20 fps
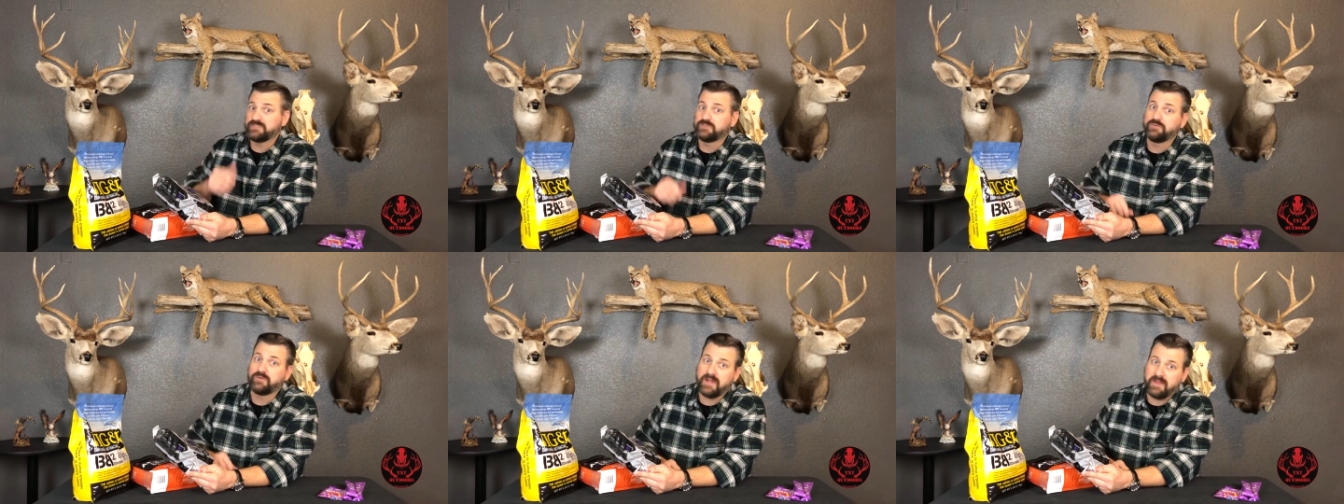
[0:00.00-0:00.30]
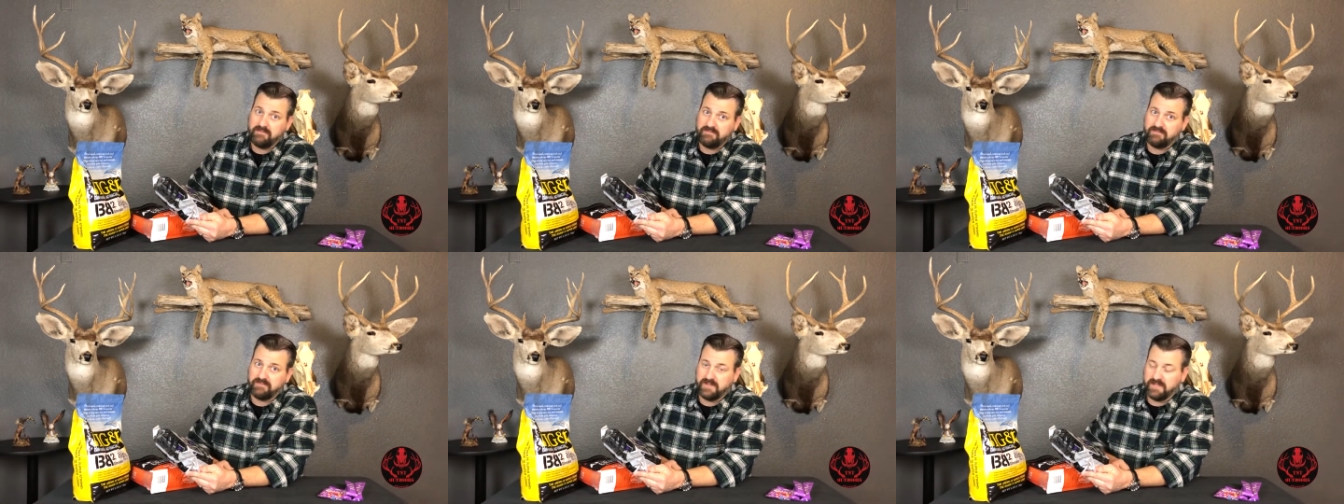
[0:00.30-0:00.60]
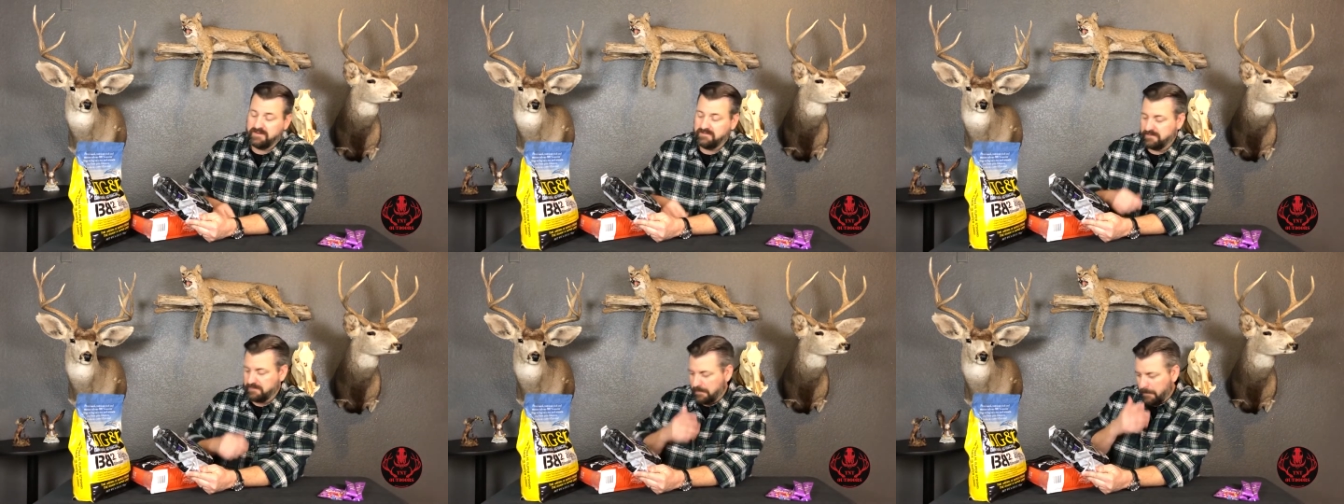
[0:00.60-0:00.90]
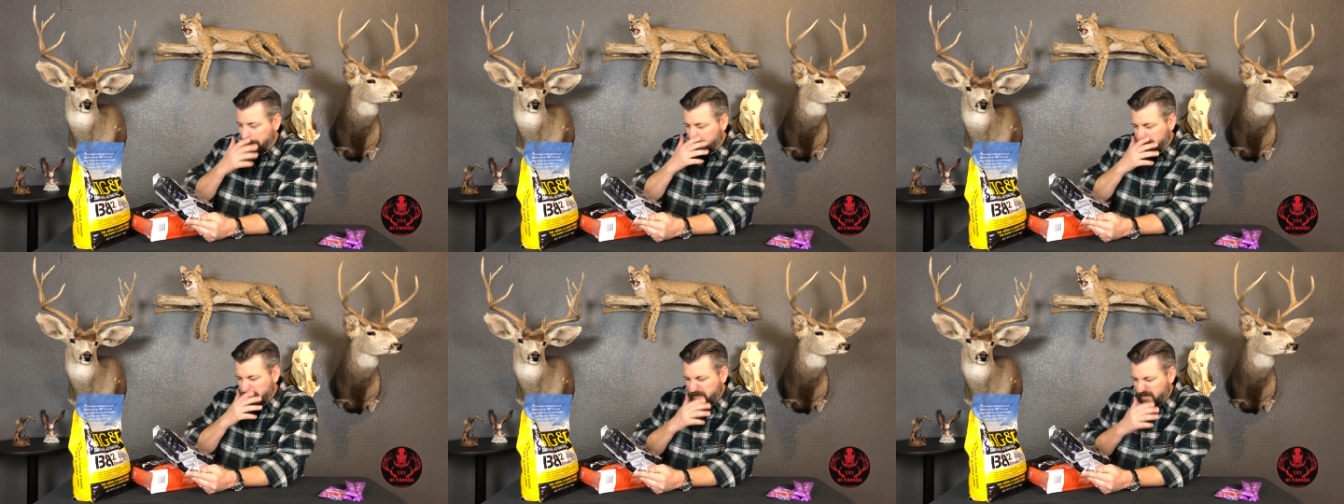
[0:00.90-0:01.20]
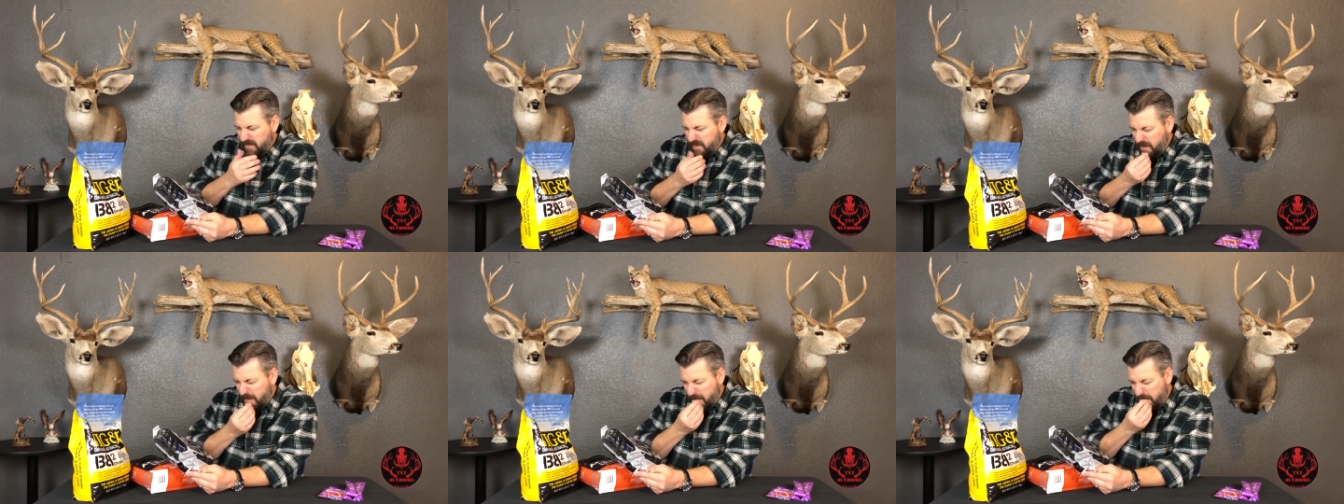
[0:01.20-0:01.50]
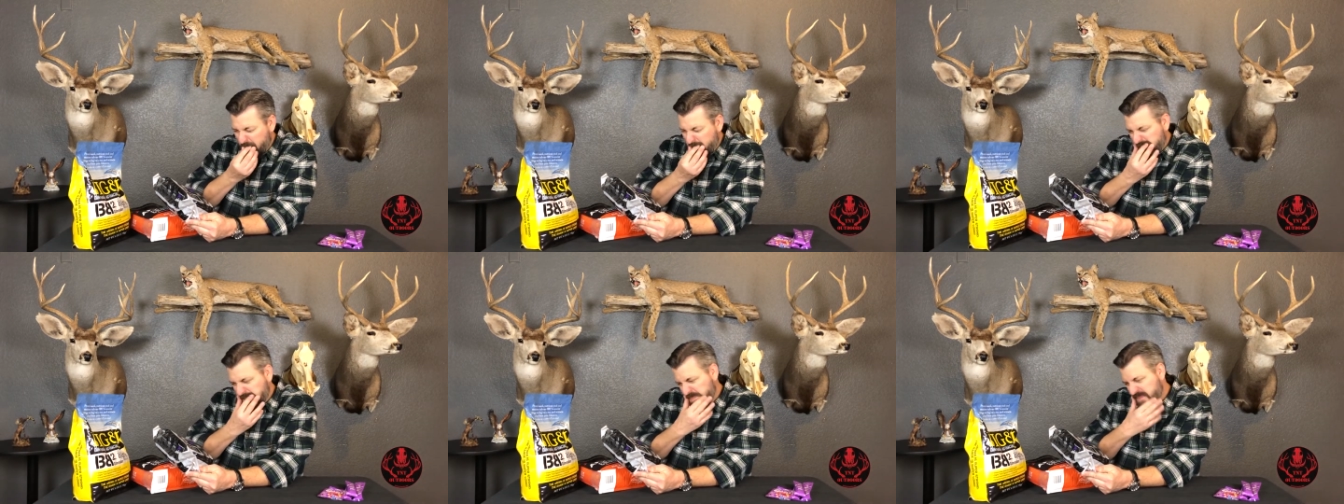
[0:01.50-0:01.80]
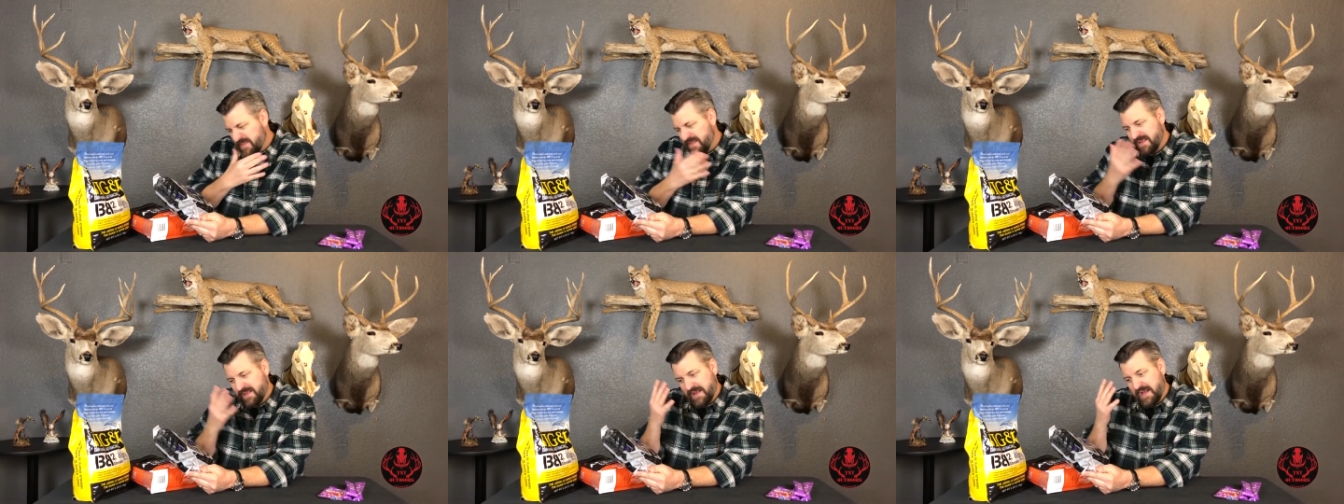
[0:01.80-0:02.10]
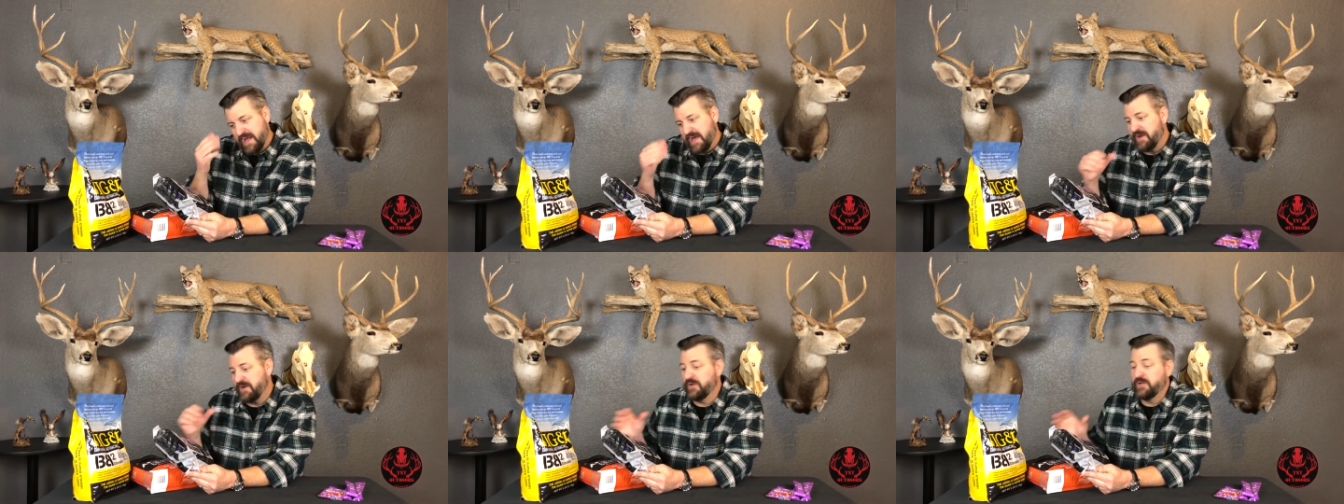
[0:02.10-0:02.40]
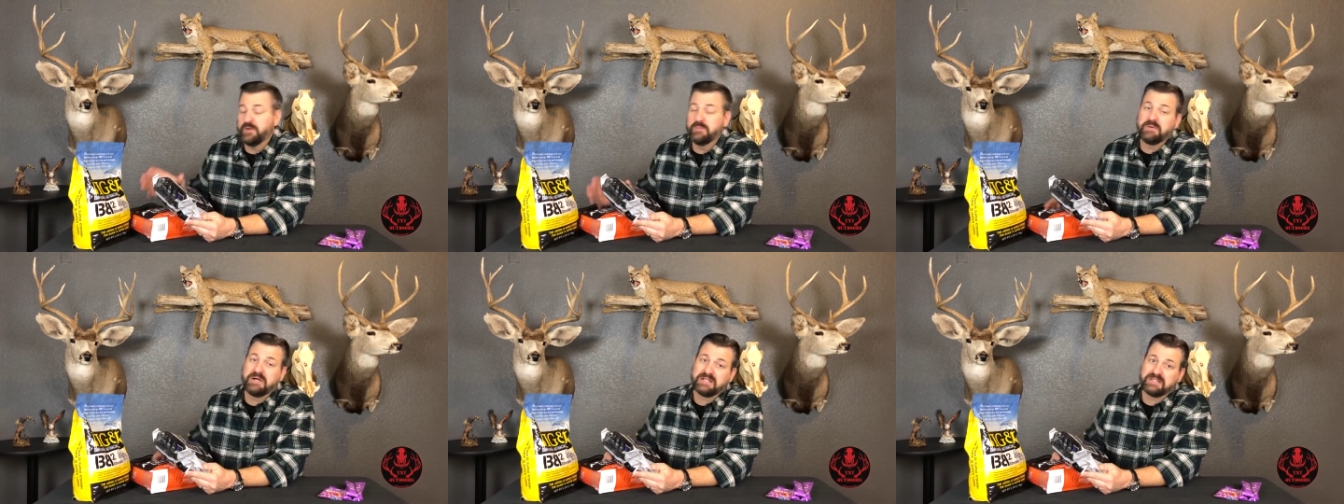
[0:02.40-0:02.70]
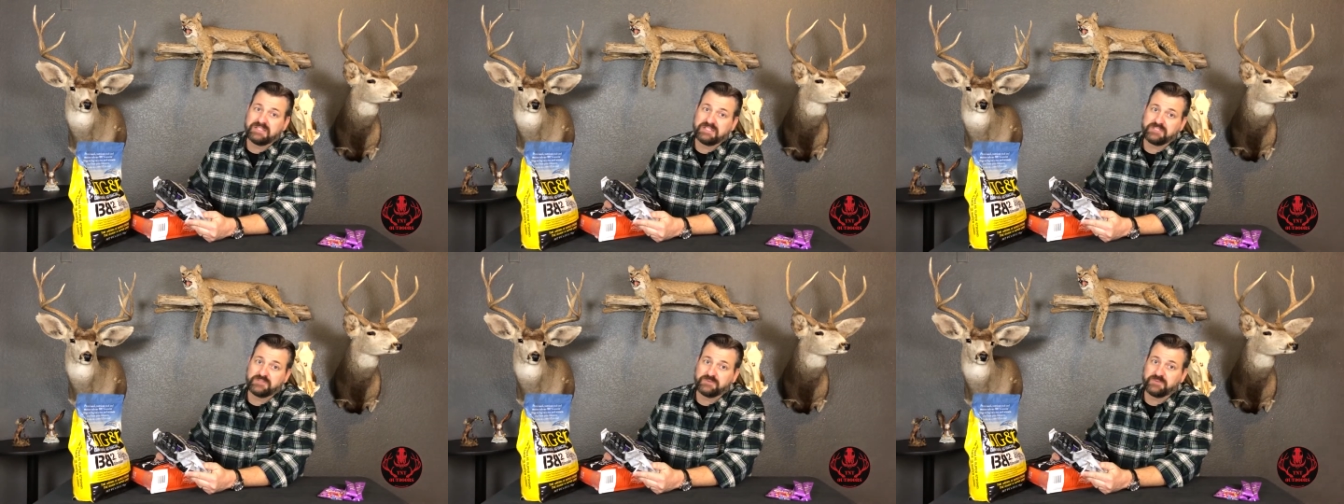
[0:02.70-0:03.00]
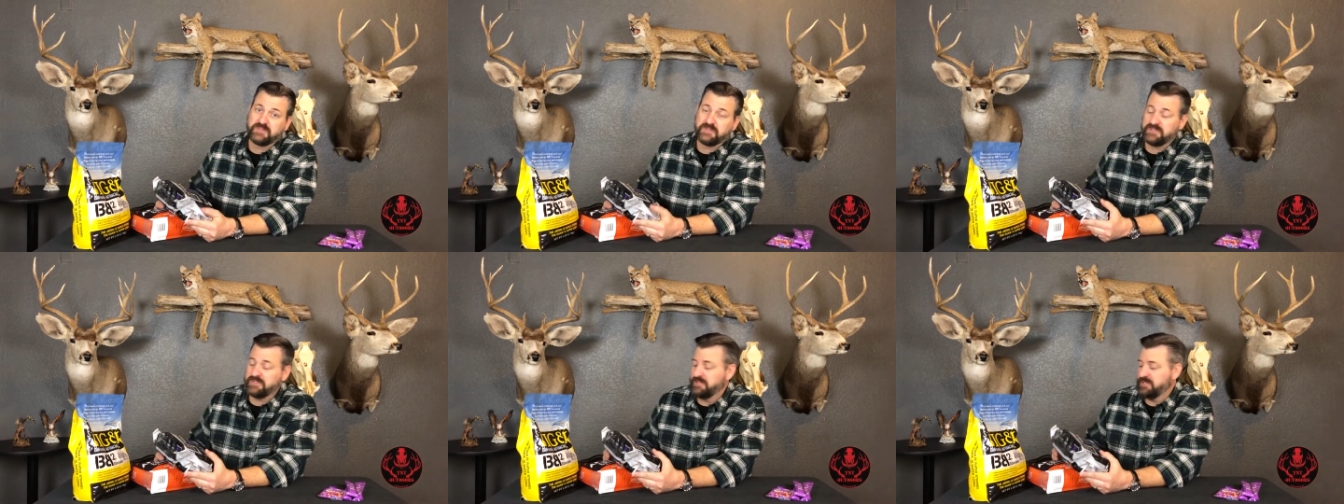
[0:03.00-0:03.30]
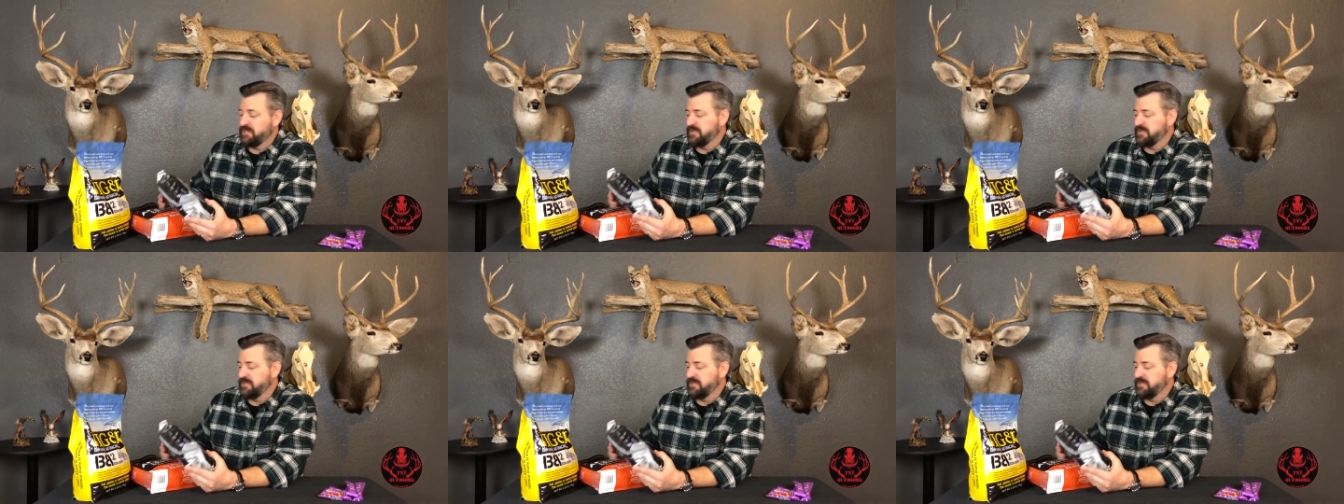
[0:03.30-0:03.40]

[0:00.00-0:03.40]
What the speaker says: grape flavored. I don't know about this one,